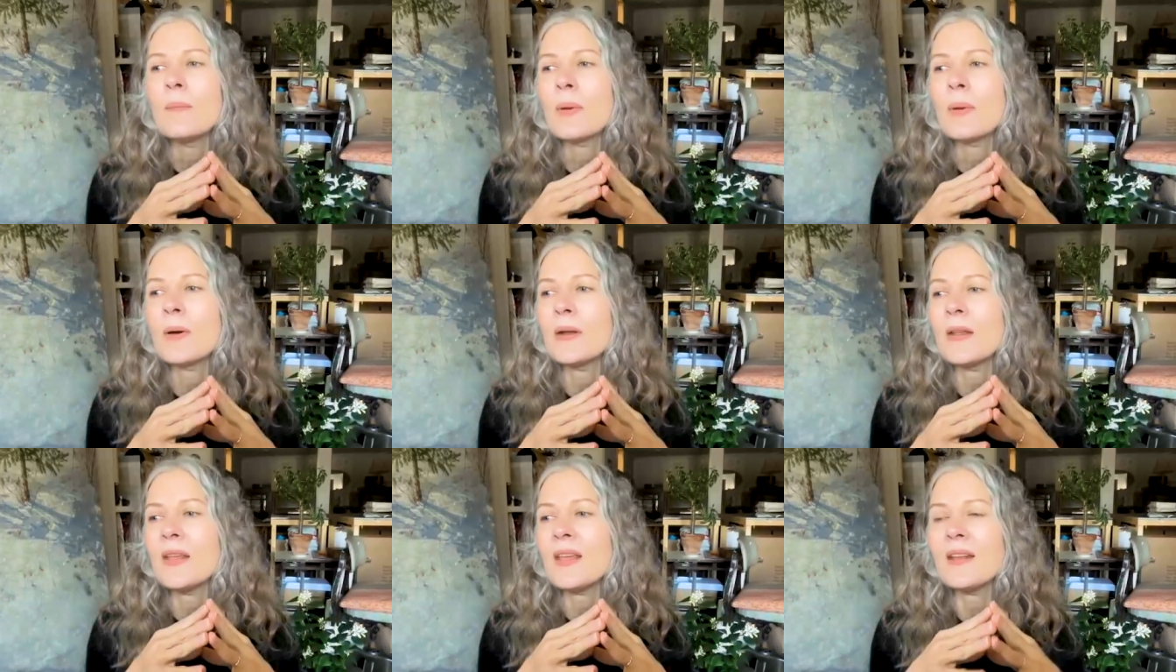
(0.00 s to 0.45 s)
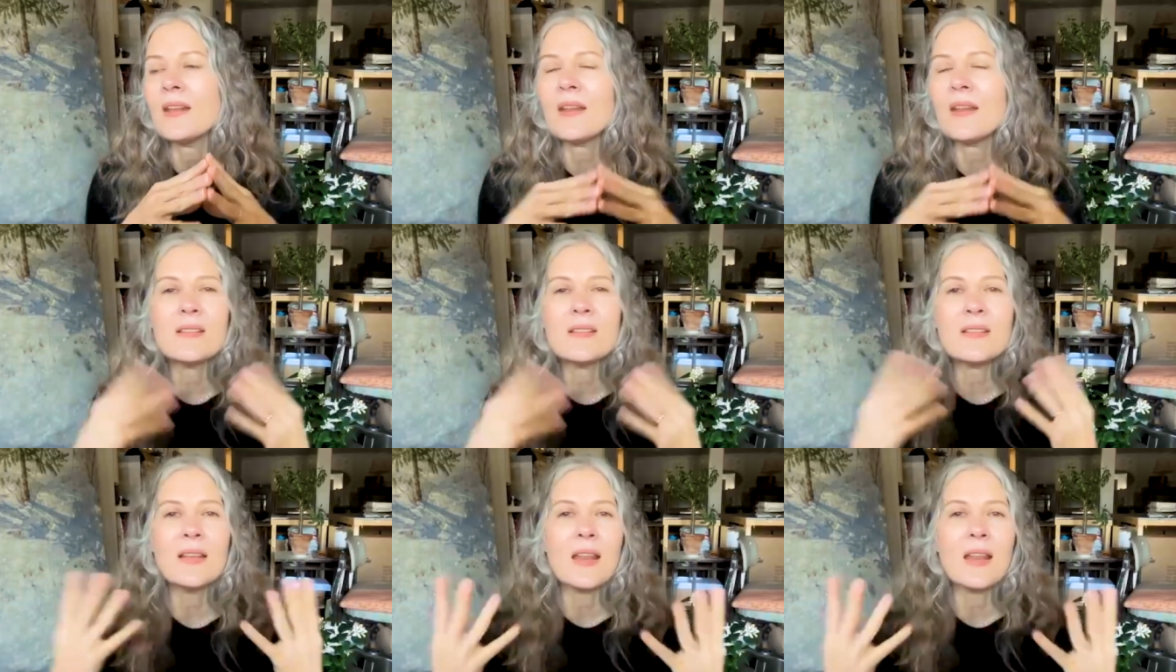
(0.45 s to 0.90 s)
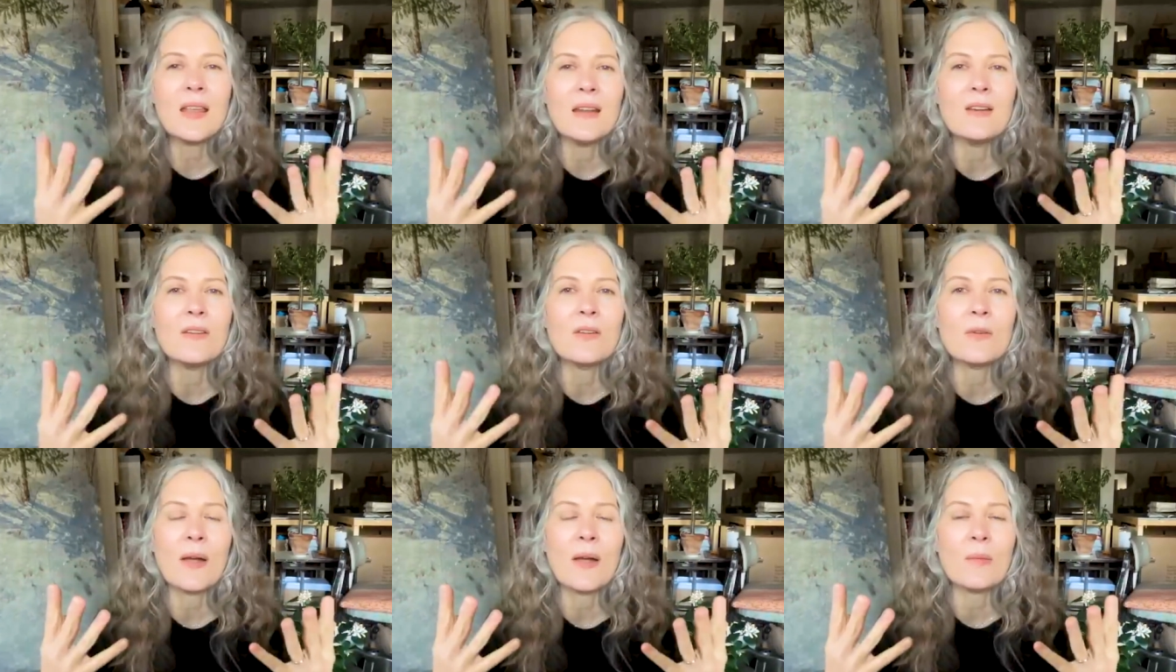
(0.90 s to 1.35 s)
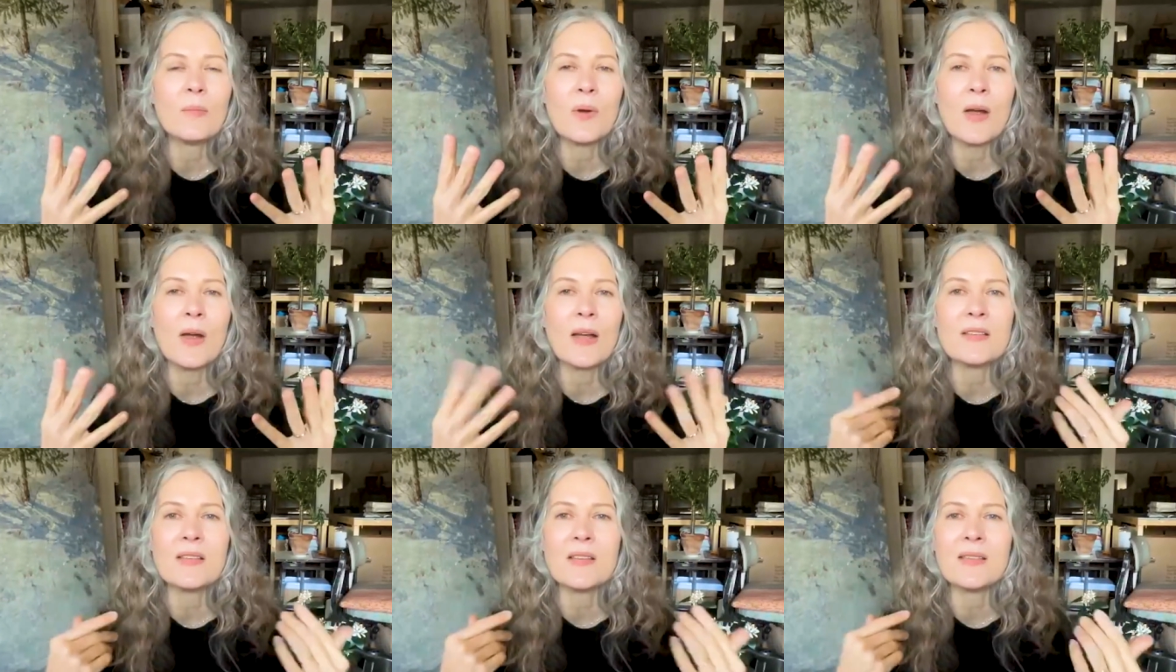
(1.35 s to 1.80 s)
but it is an indirect
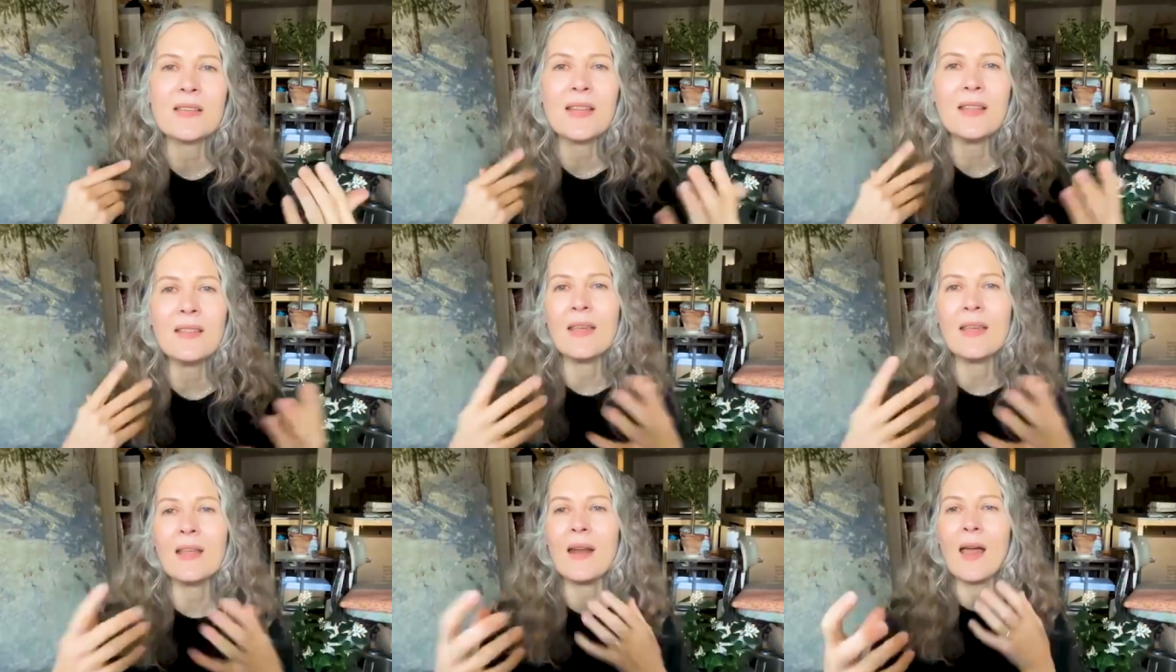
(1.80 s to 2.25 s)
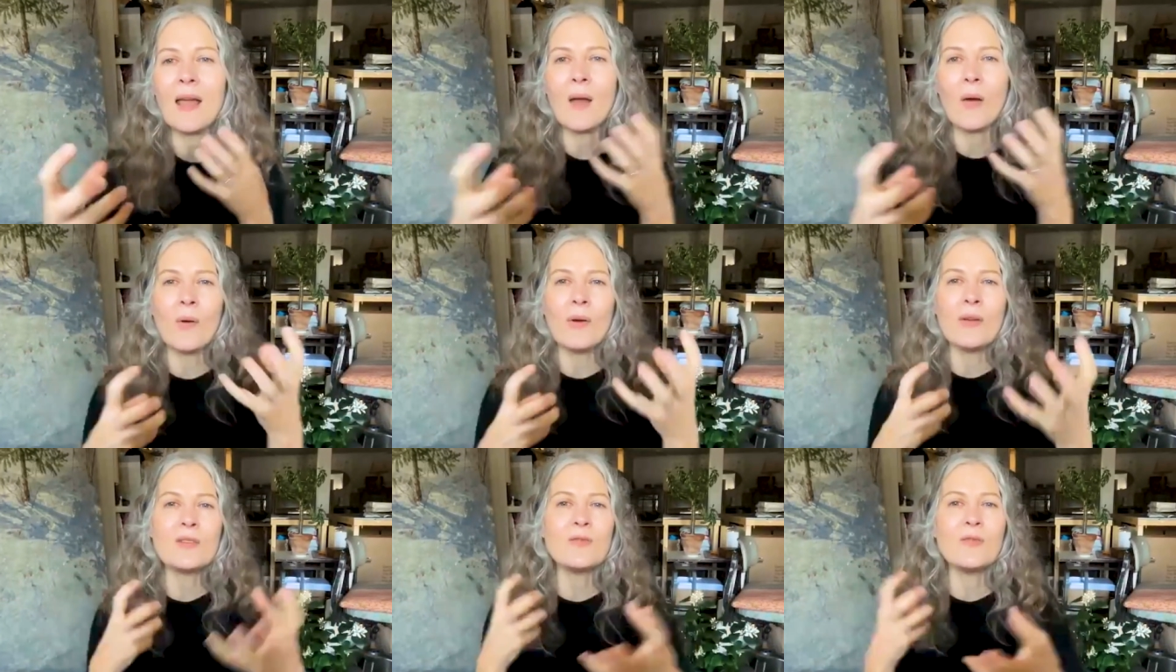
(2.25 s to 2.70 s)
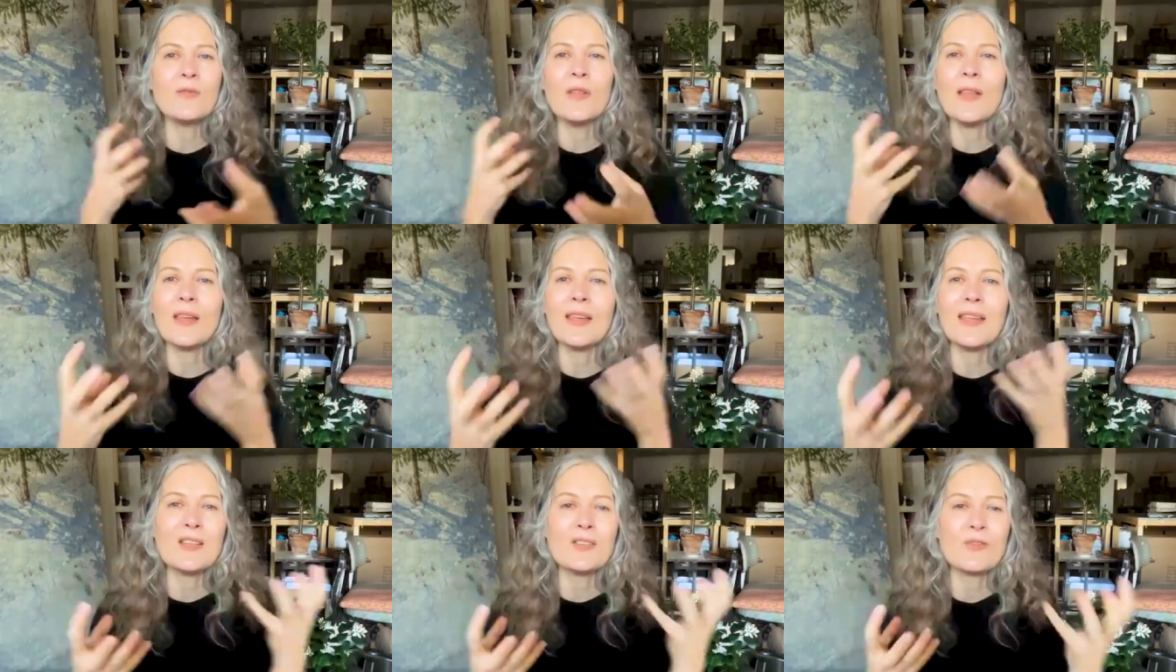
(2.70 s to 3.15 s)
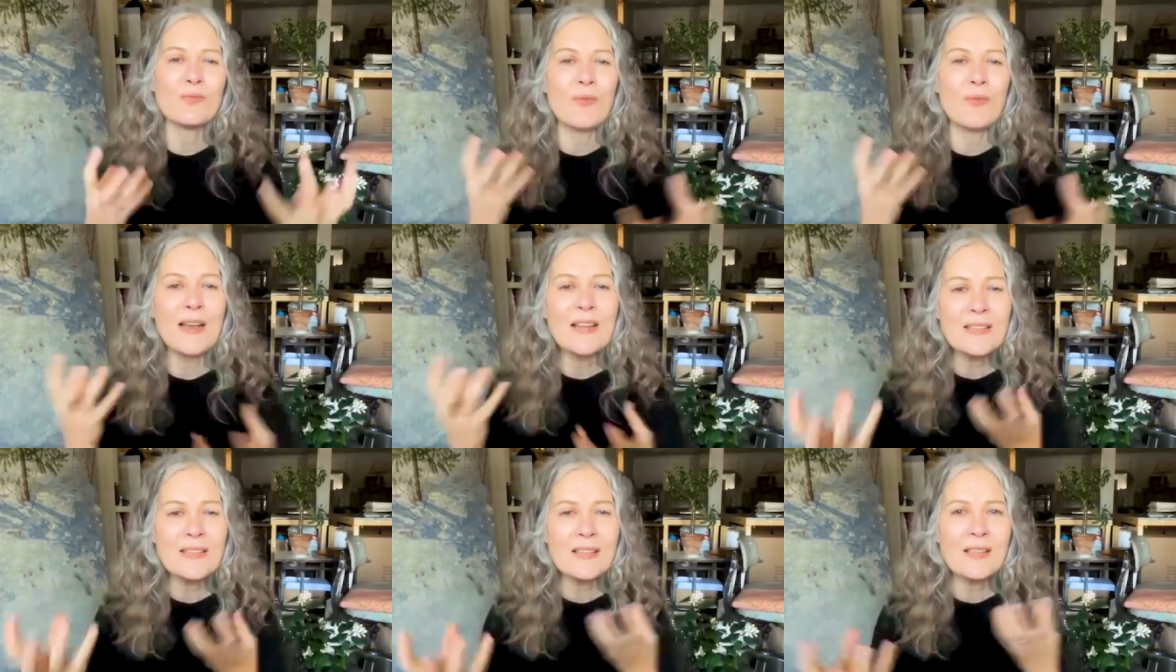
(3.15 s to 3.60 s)
process in that I always feel like he's
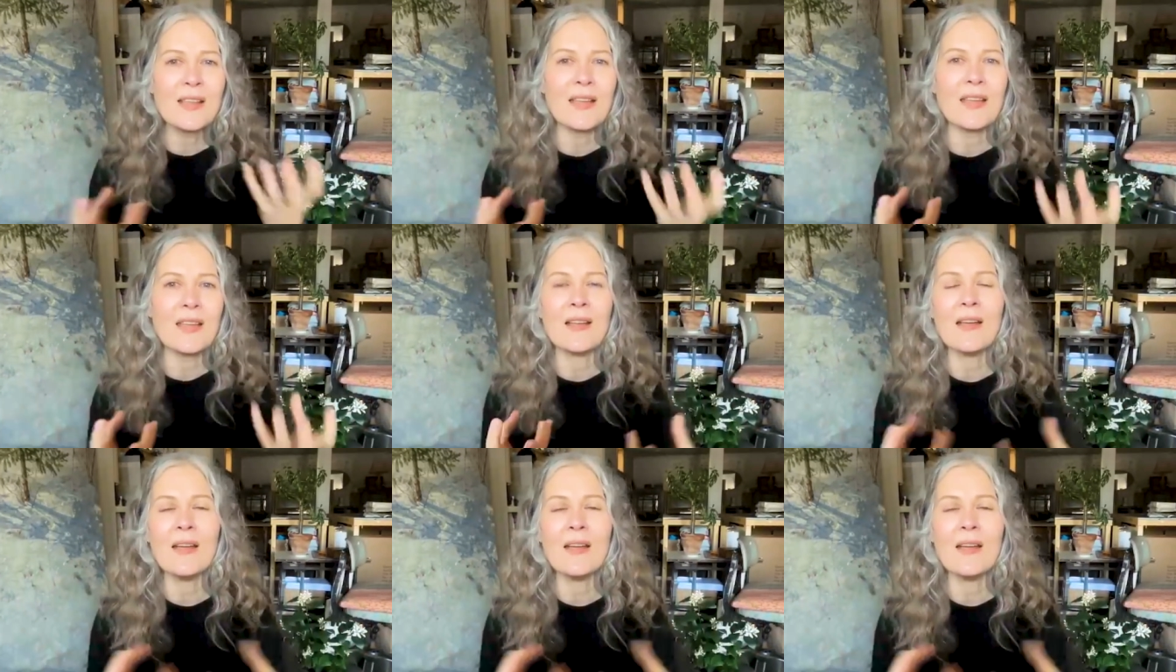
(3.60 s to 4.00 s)
wrestling